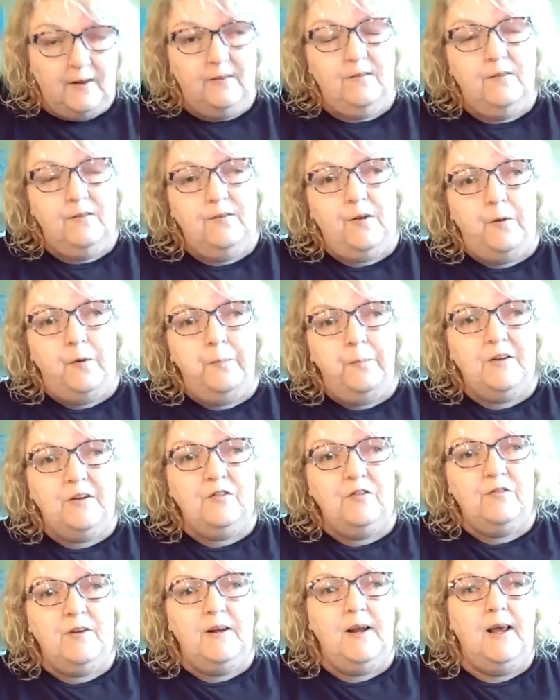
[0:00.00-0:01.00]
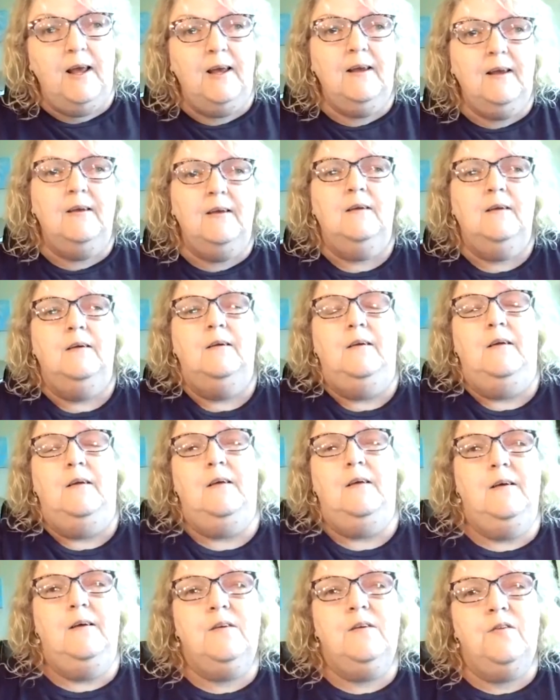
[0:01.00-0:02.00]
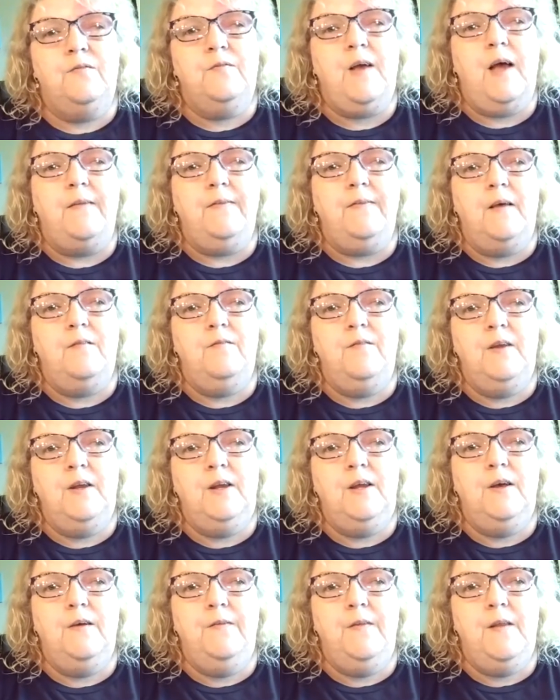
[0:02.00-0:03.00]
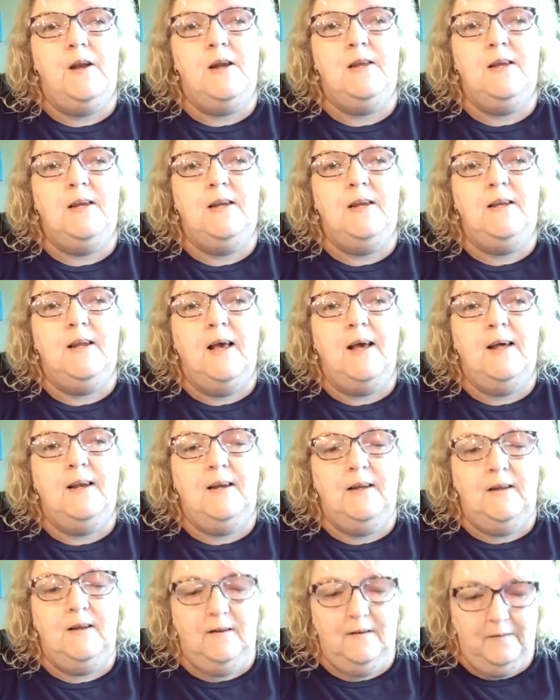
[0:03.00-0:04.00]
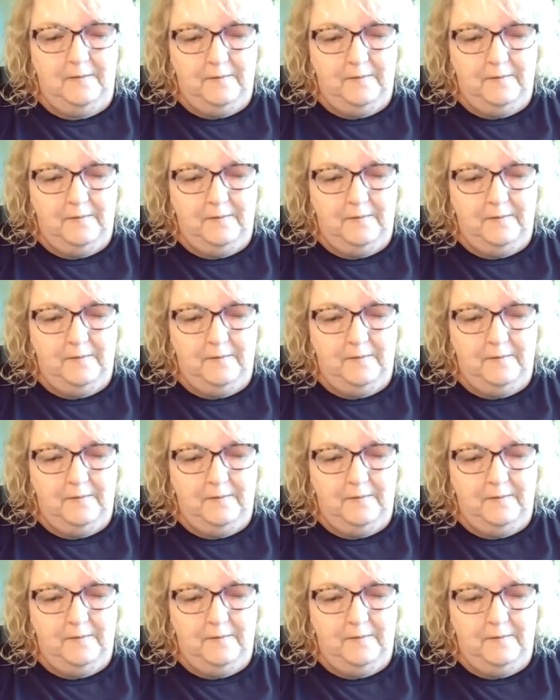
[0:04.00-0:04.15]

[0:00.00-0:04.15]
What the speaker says: and sew much today because I've got that video that I need to edit.